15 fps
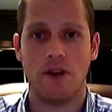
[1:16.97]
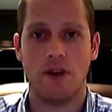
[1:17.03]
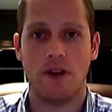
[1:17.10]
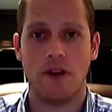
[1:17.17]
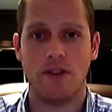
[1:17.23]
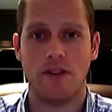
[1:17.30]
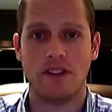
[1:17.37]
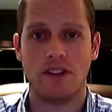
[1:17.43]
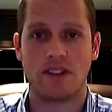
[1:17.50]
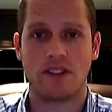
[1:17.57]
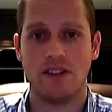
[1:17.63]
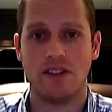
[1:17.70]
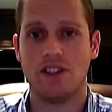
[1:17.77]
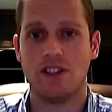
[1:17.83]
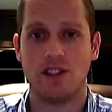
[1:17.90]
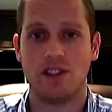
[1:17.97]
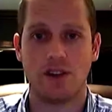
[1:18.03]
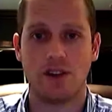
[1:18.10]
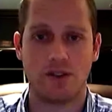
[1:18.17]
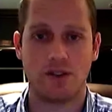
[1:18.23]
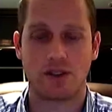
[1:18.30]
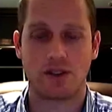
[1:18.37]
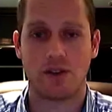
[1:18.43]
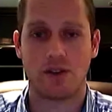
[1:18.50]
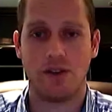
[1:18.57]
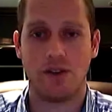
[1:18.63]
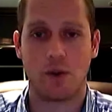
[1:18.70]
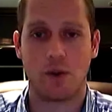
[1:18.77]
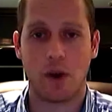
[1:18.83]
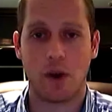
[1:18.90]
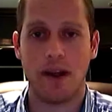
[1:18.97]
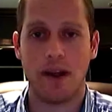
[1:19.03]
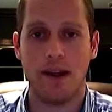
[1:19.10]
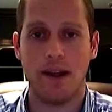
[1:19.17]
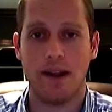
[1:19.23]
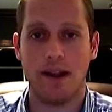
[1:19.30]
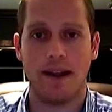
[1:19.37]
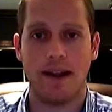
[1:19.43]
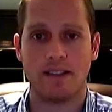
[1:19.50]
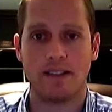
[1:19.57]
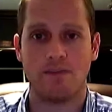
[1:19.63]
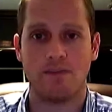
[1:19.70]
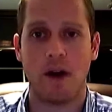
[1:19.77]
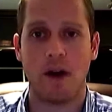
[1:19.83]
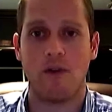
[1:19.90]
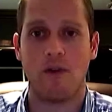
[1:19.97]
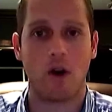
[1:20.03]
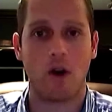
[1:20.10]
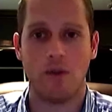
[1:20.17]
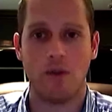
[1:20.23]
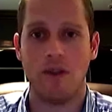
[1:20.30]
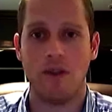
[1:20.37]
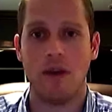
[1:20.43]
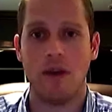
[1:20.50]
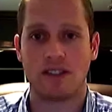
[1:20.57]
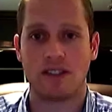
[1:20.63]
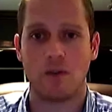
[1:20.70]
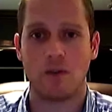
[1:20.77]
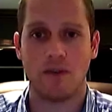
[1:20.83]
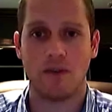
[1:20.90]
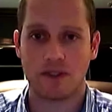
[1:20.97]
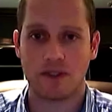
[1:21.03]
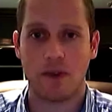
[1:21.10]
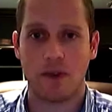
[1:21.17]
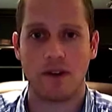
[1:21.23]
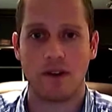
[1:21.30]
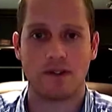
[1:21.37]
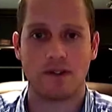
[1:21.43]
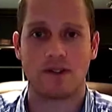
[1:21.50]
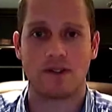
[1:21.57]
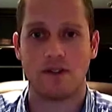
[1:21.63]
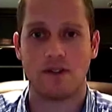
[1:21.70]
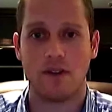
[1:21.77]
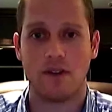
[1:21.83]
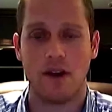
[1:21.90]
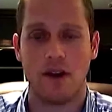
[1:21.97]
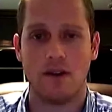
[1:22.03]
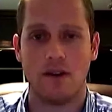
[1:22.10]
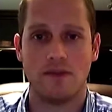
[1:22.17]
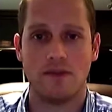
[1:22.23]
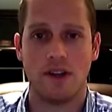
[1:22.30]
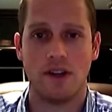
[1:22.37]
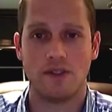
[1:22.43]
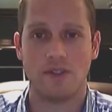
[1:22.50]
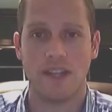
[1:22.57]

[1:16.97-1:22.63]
you know and this this year this current year we're in has by far been the best that we've experienced uh, you know